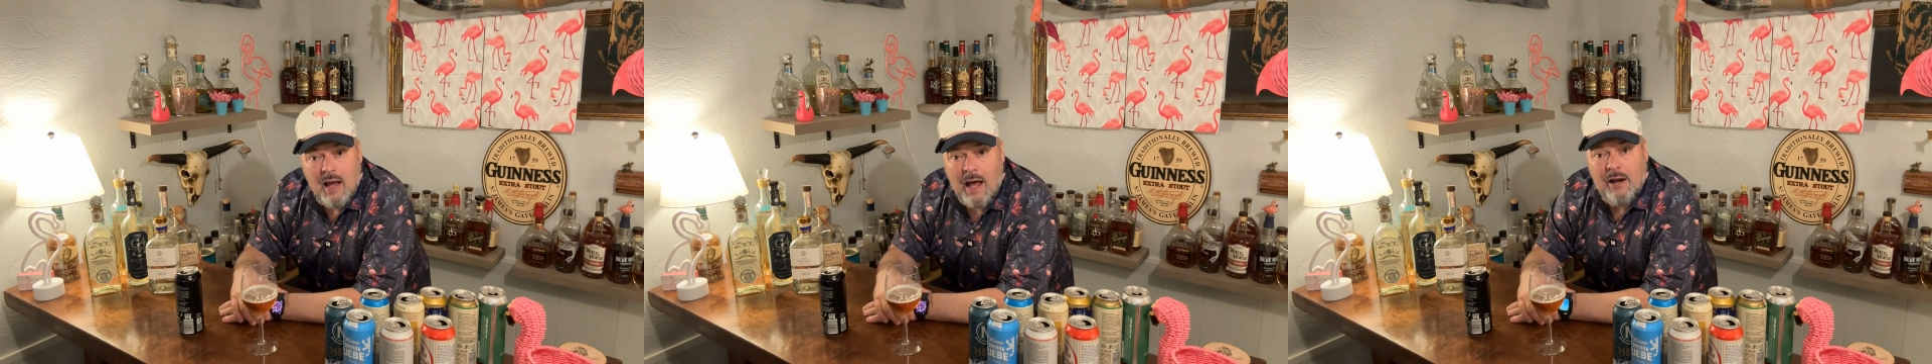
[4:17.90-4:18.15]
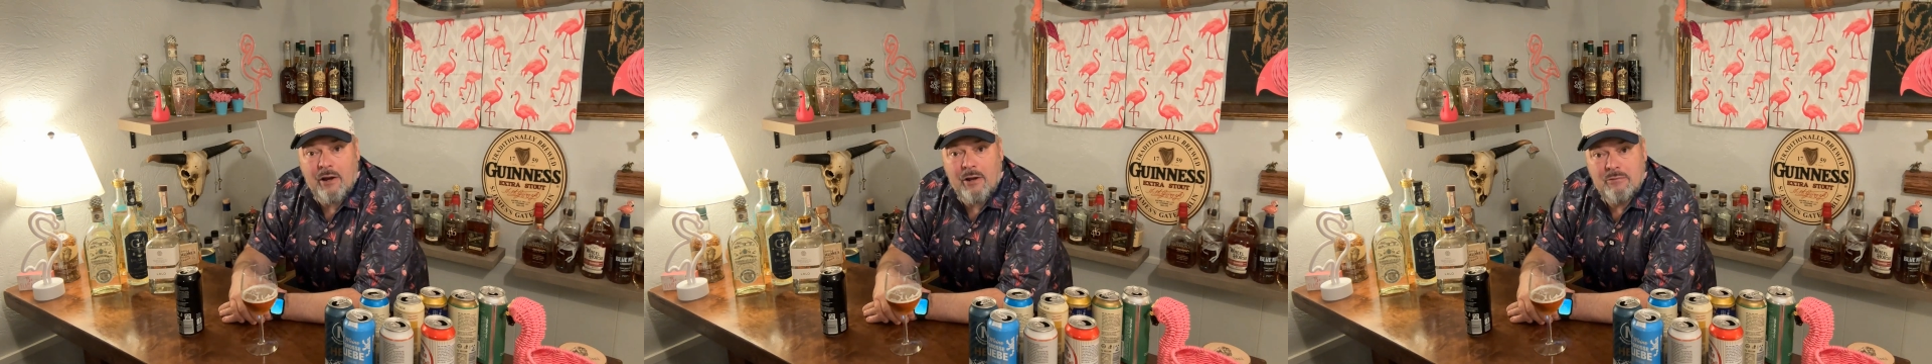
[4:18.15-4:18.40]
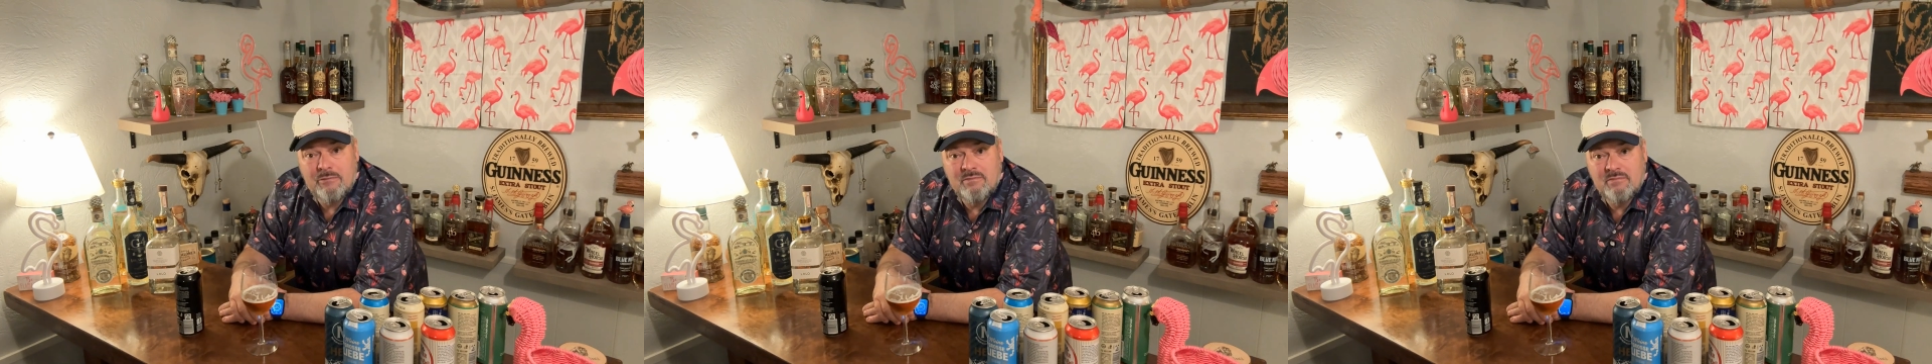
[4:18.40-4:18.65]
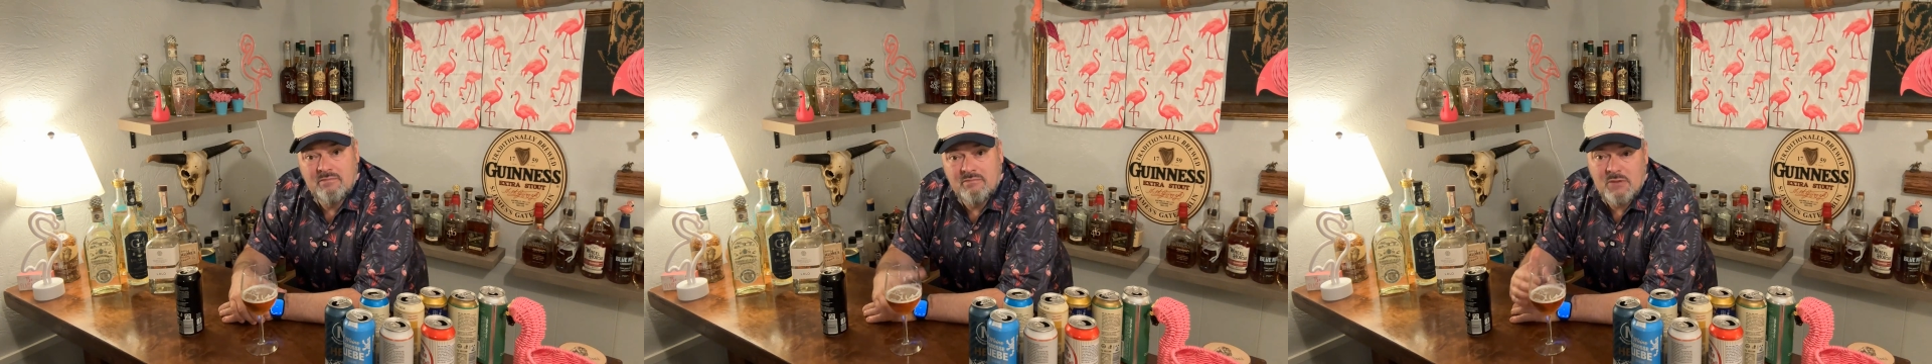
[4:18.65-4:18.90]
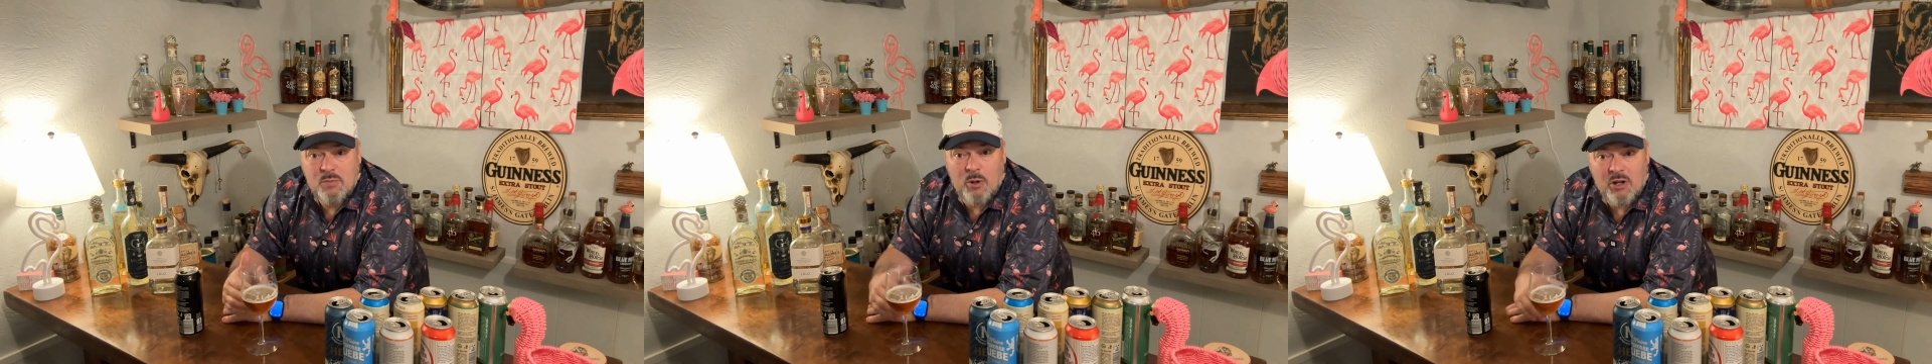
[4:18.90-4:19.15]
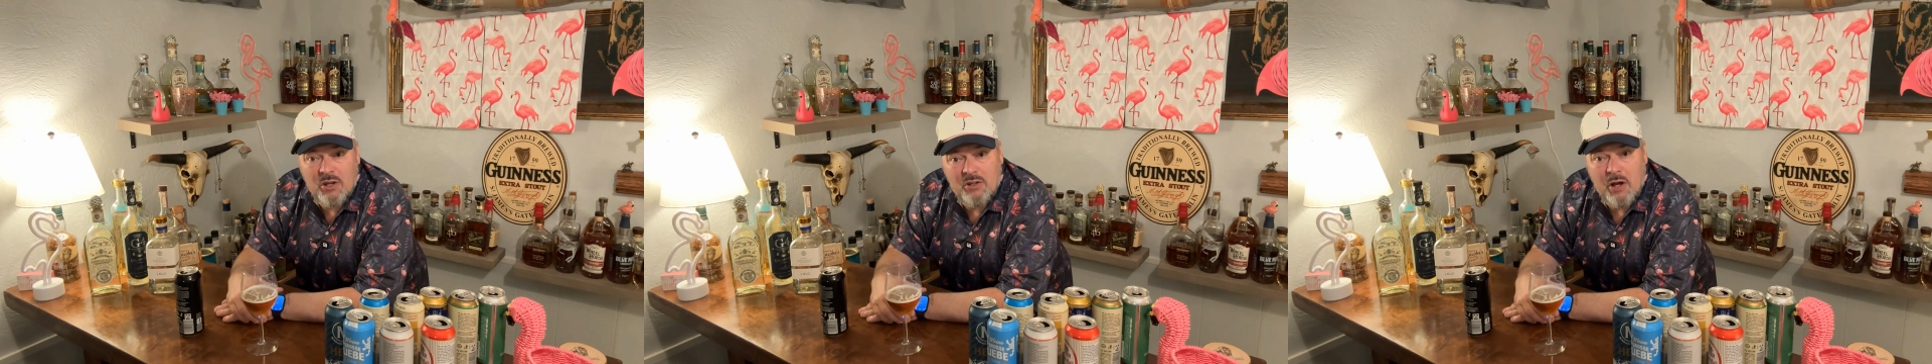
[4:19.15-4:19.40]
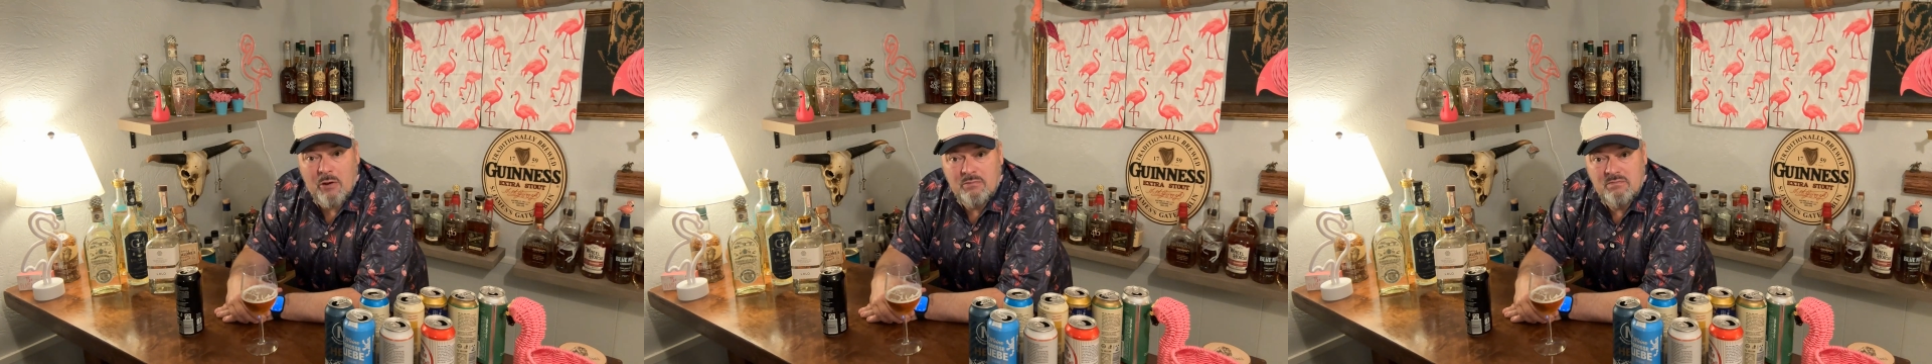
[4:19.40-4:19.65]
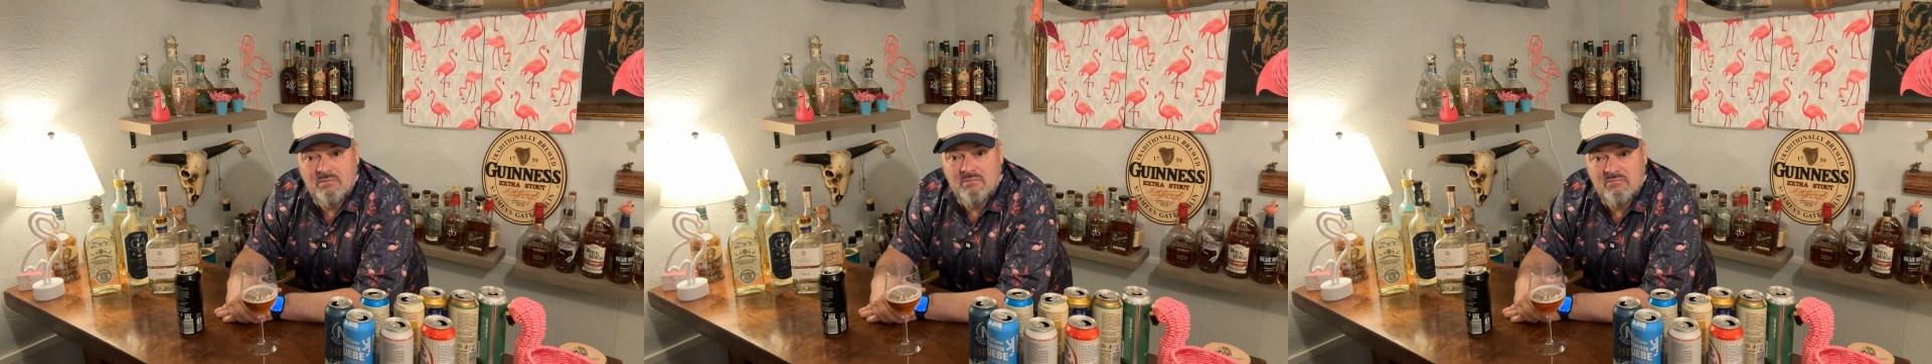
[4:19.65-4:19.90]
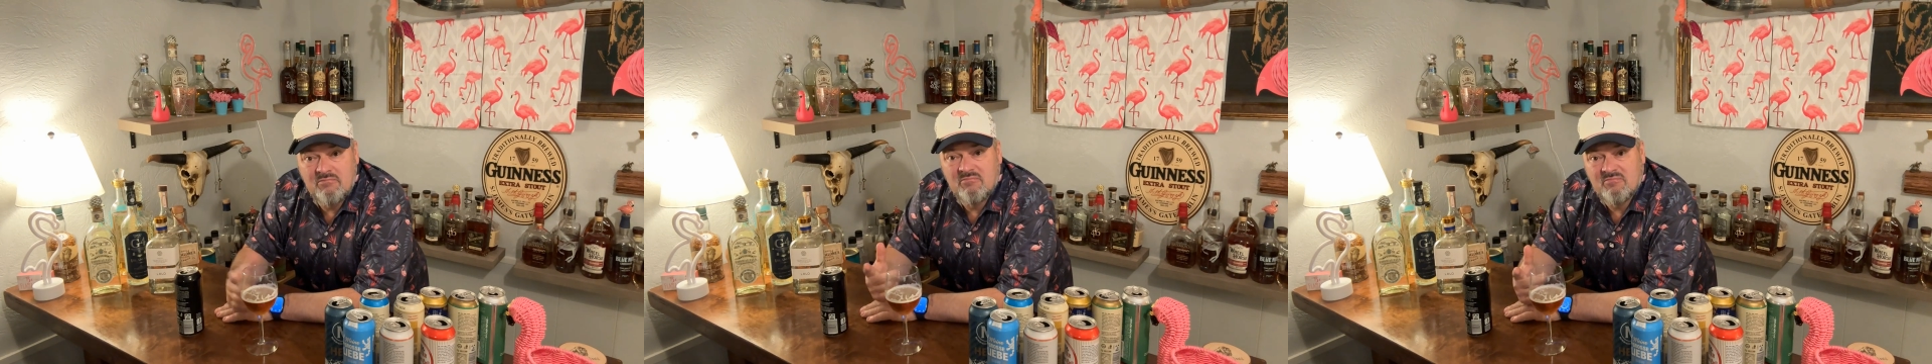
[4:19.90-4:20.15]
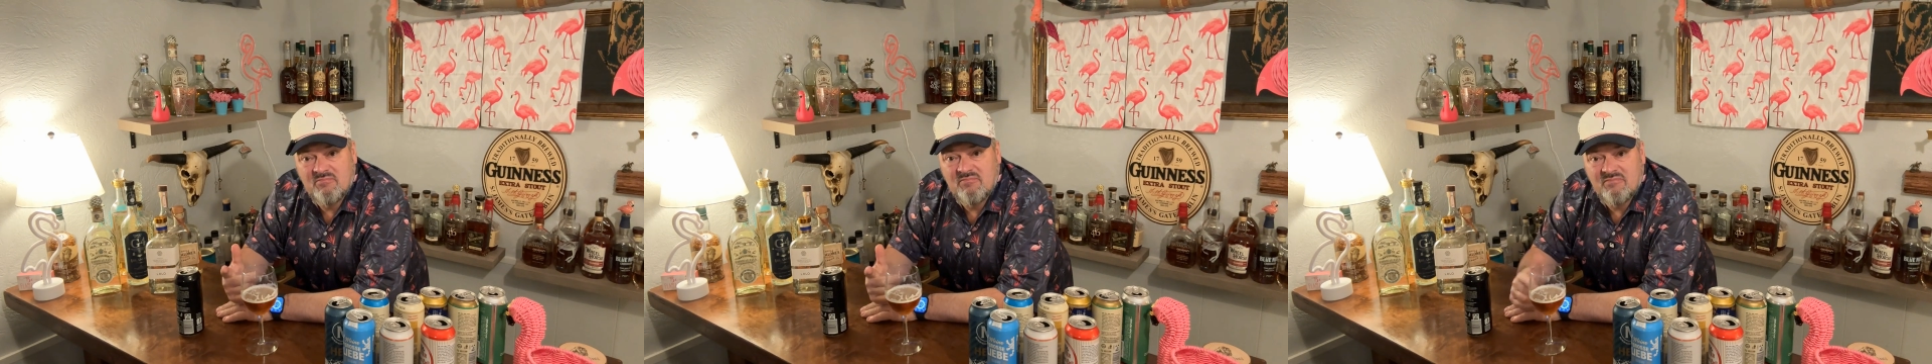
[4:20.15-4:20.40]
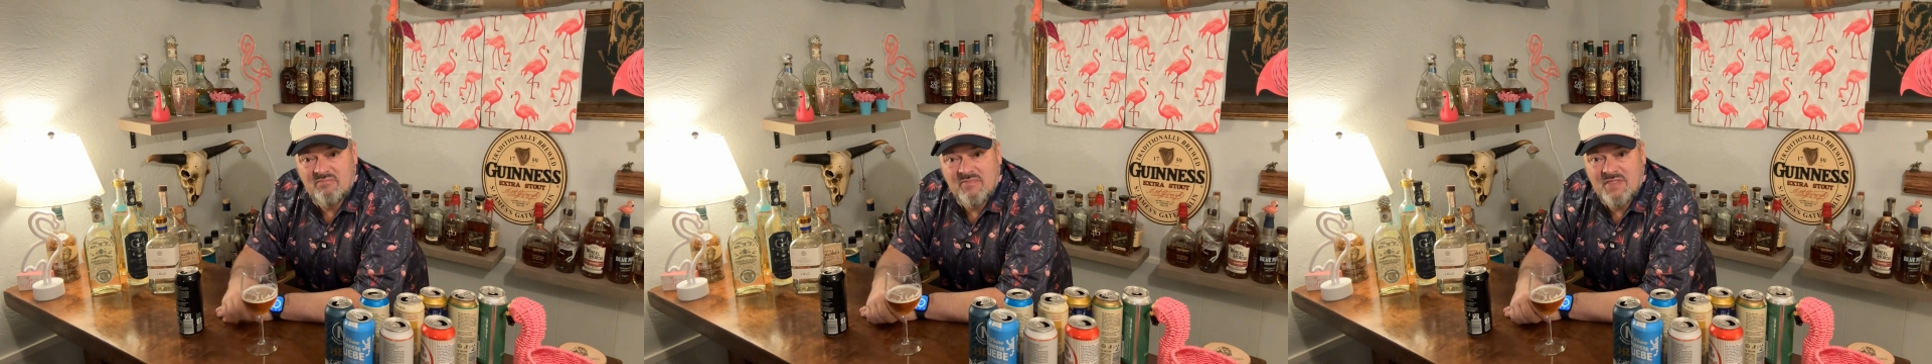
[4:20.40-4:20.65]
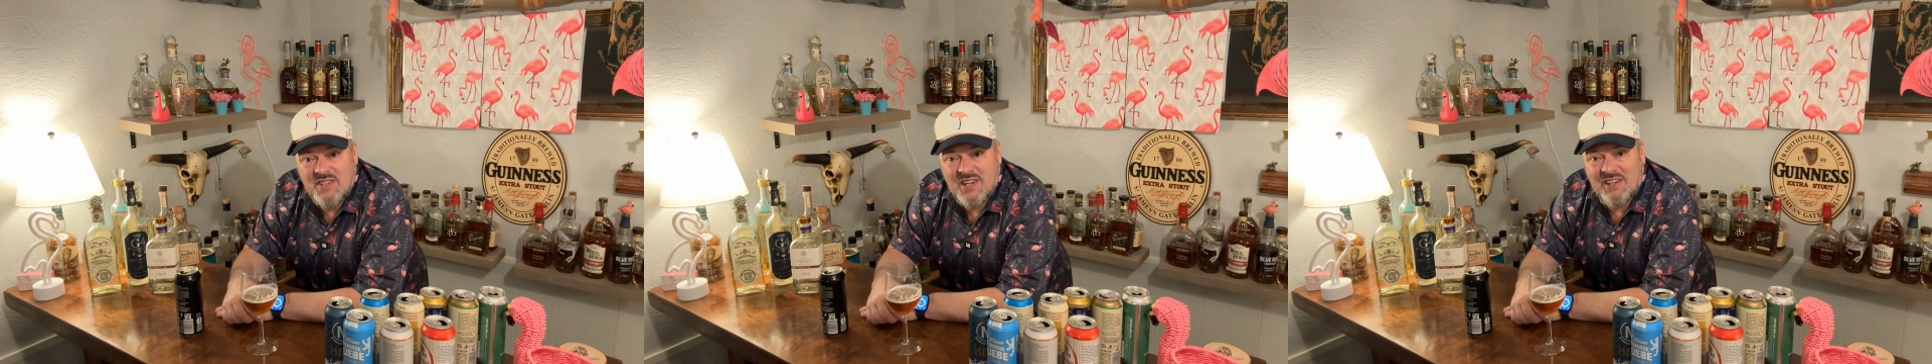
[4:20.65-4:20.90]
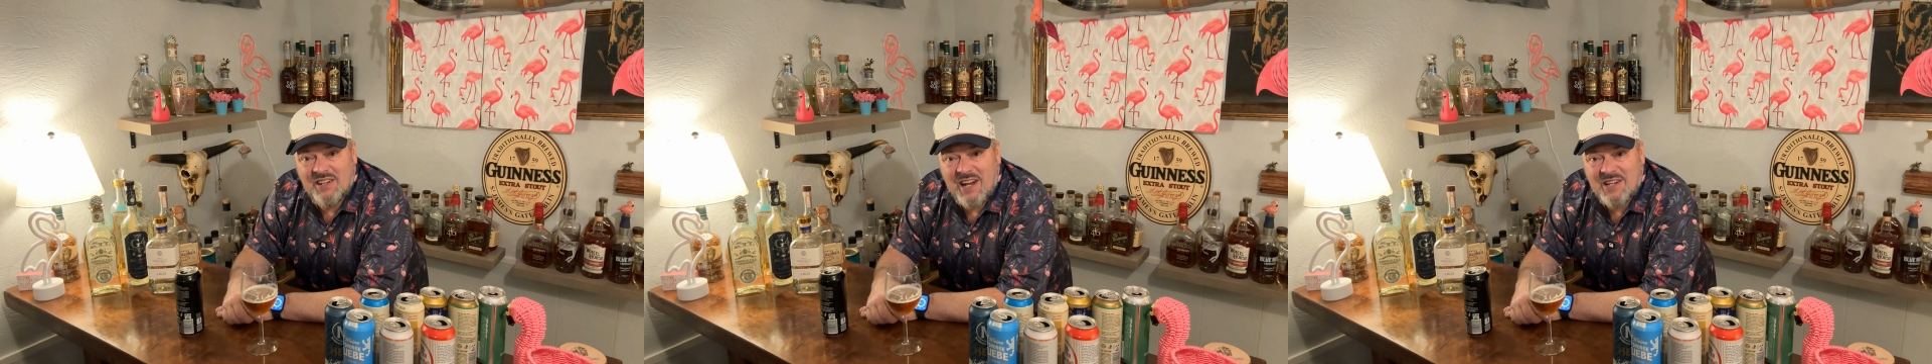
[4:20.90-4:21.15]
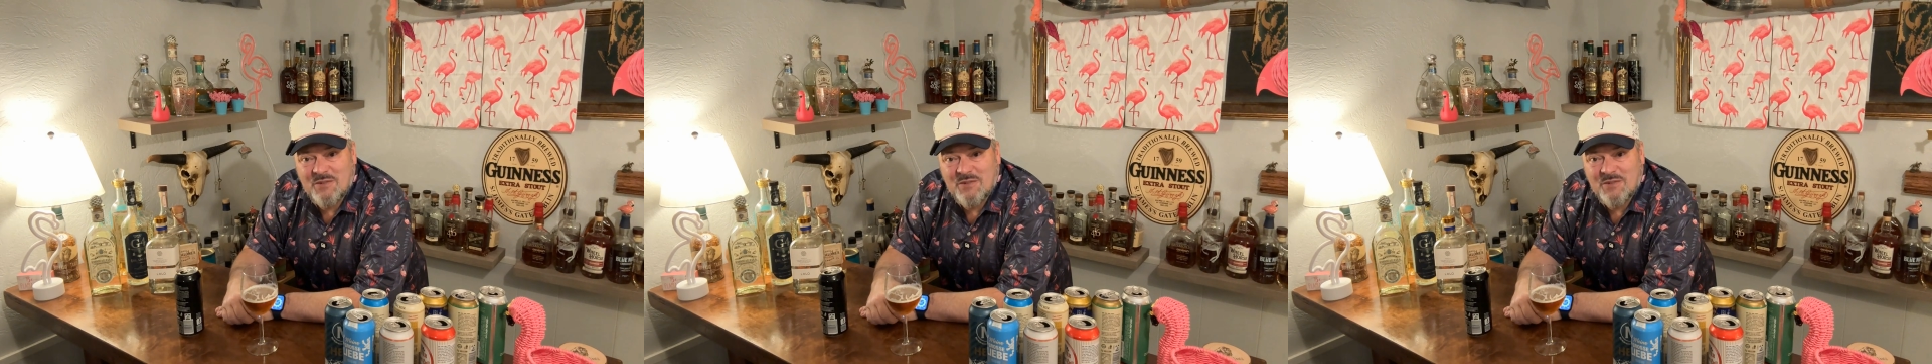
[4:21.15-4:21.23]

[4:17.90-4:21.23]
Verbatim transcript: I don't know. It's pretty good, though. See you on the